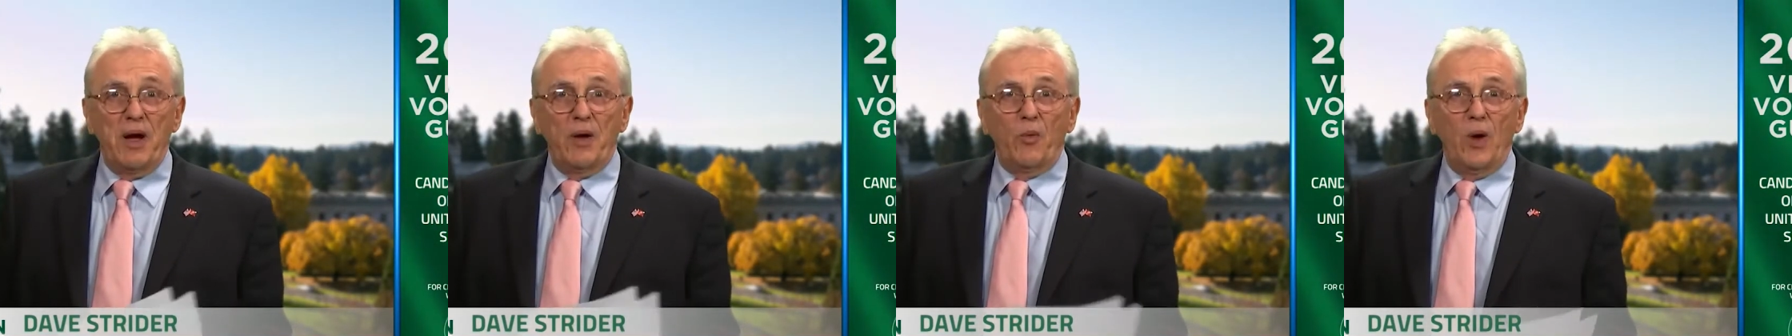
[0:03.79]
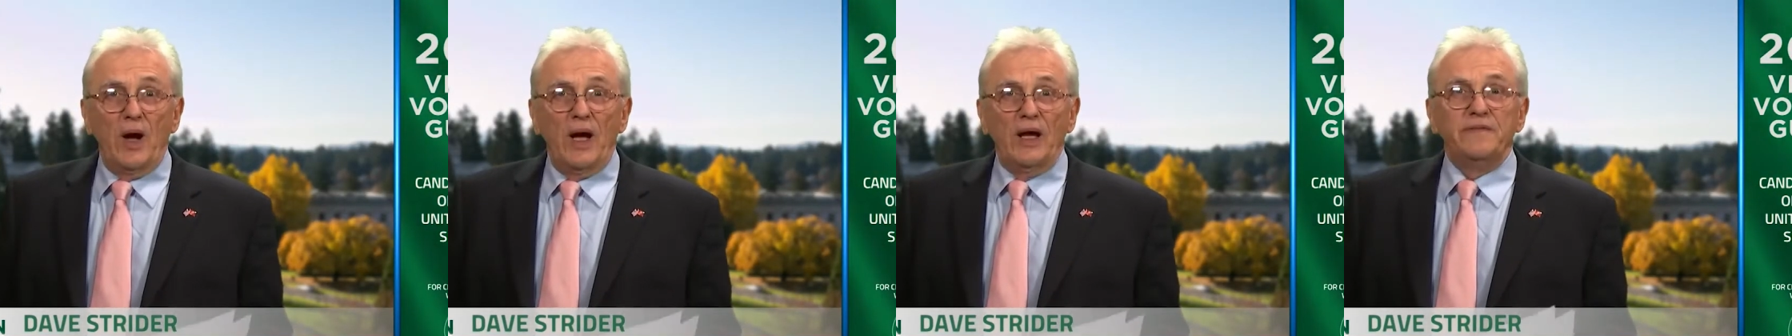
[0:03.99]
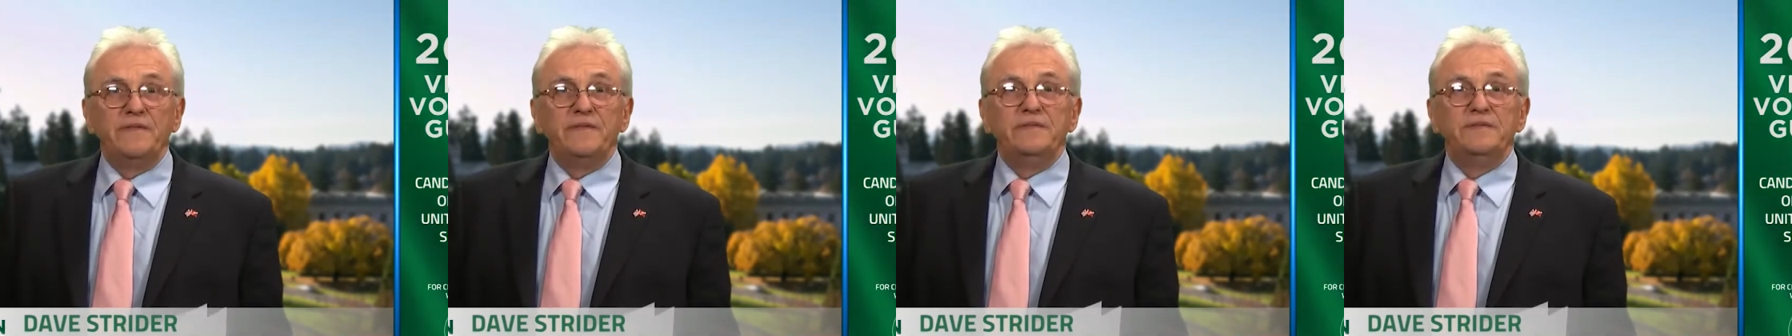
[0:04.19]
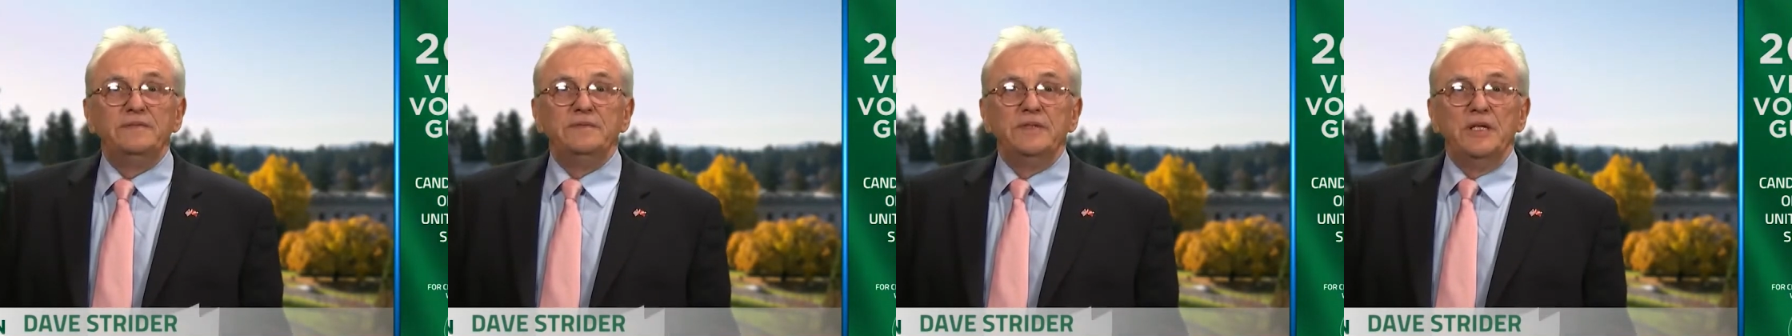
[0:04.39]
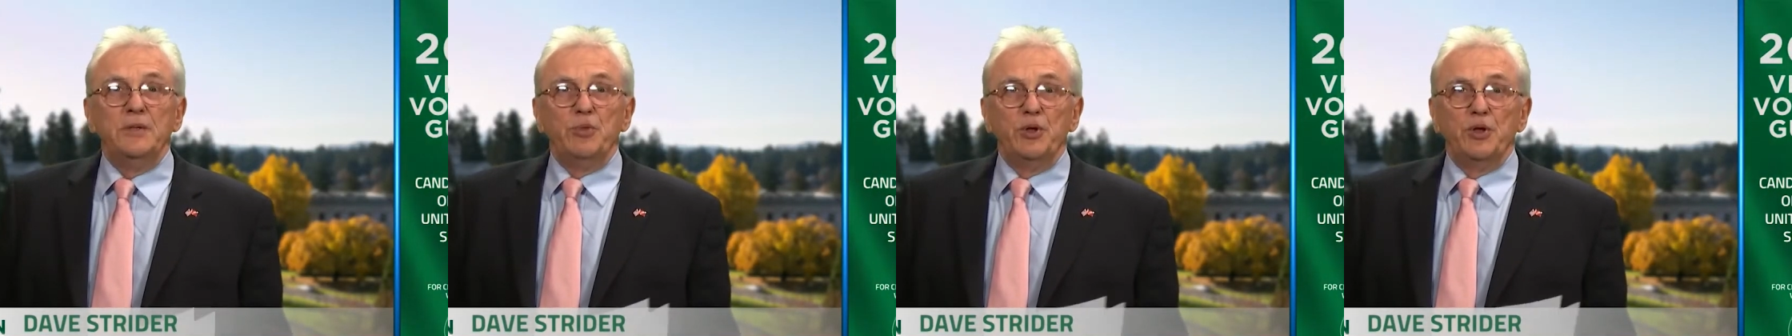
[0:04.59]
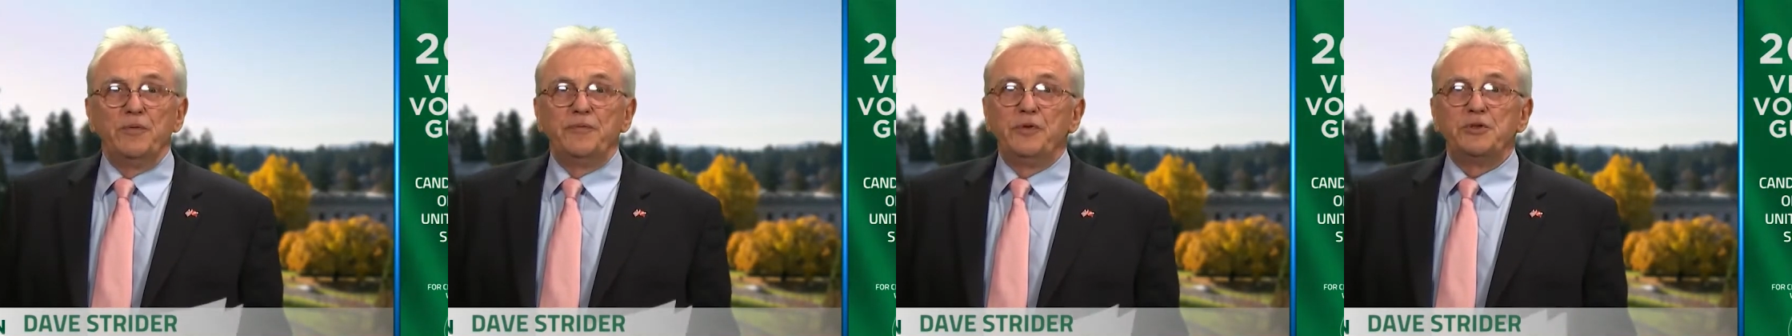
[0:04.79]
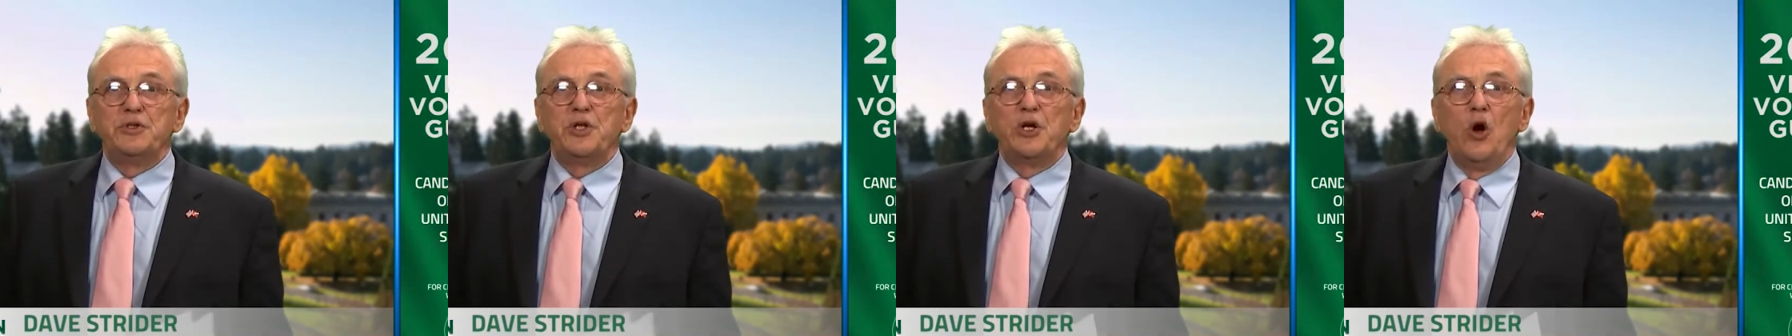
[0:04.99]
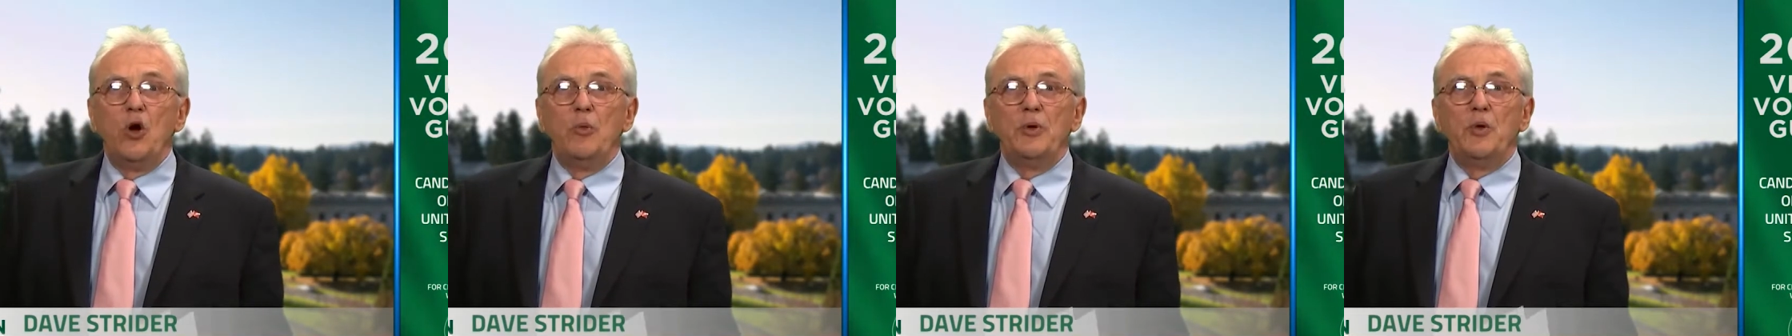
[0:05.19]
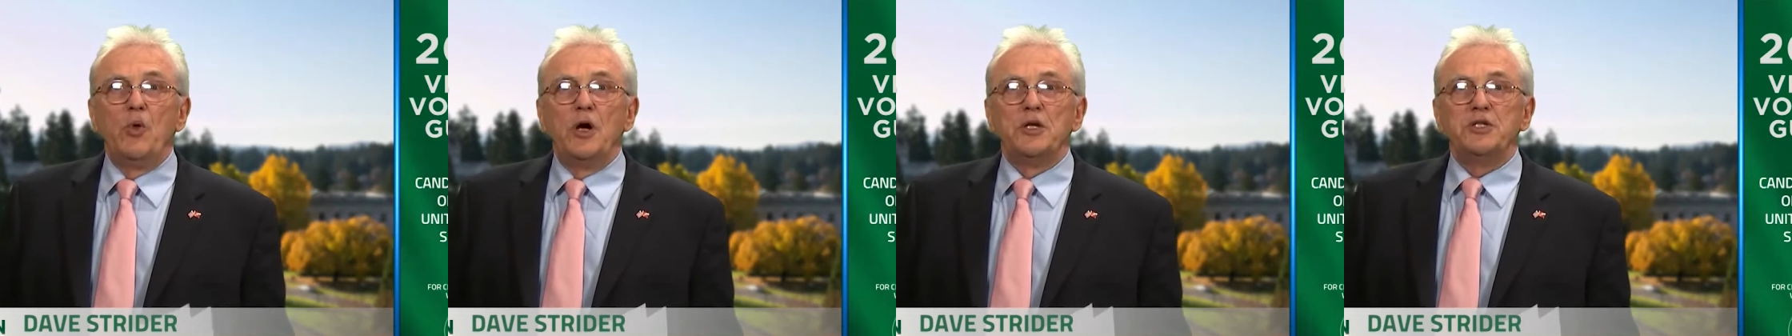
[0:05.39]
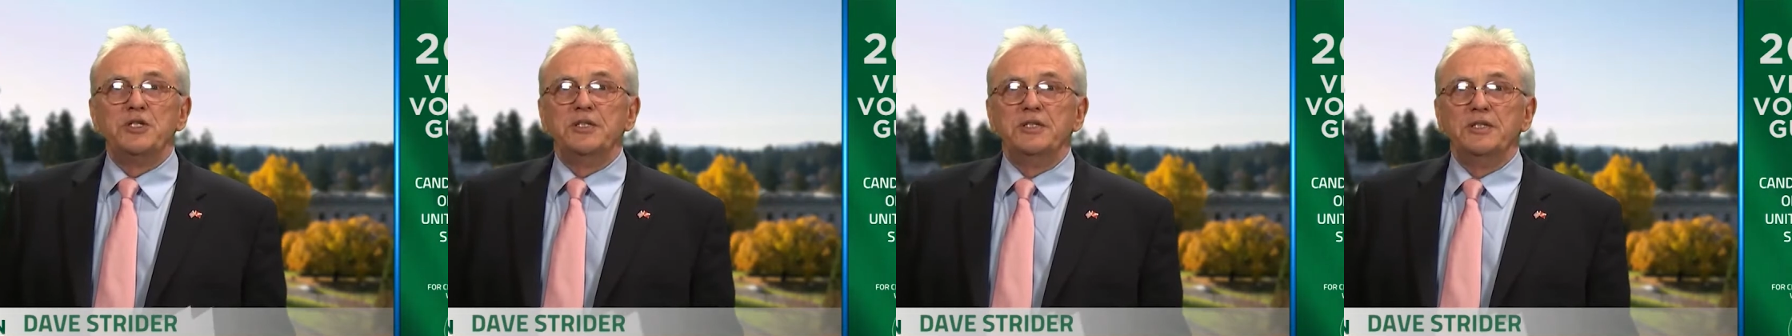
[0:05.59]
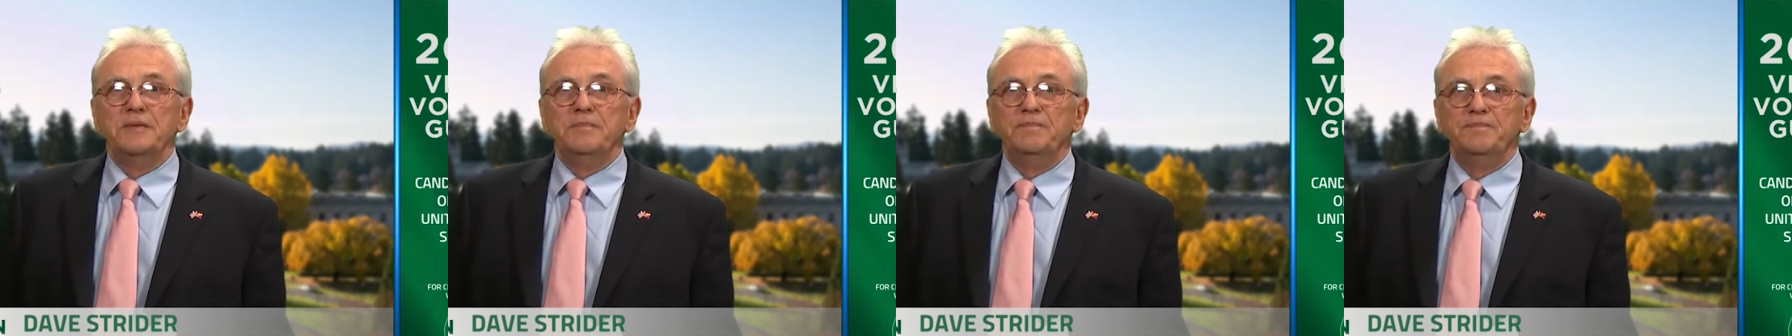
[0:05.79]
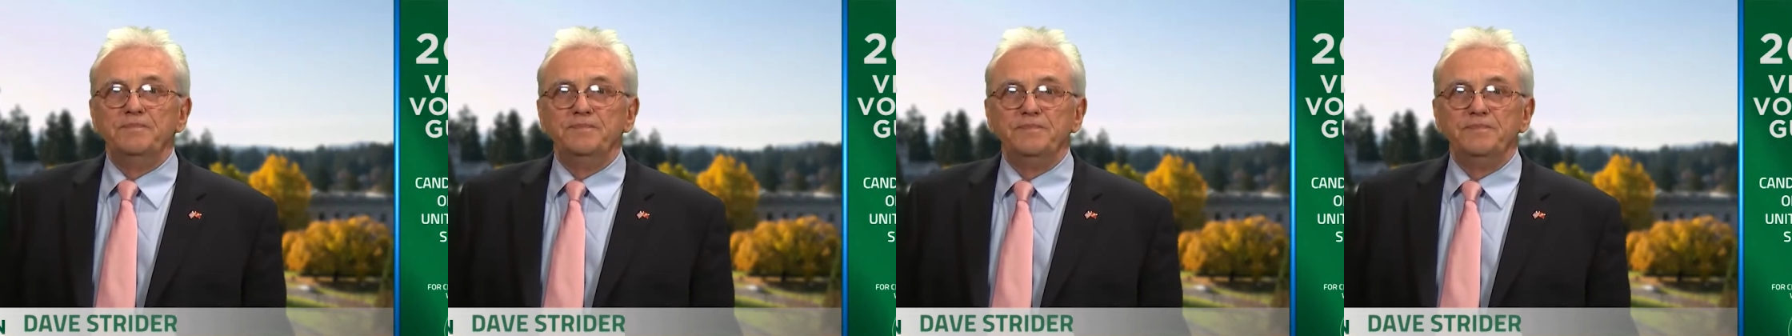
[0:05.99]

wife in beautiful Tacoma, Washington.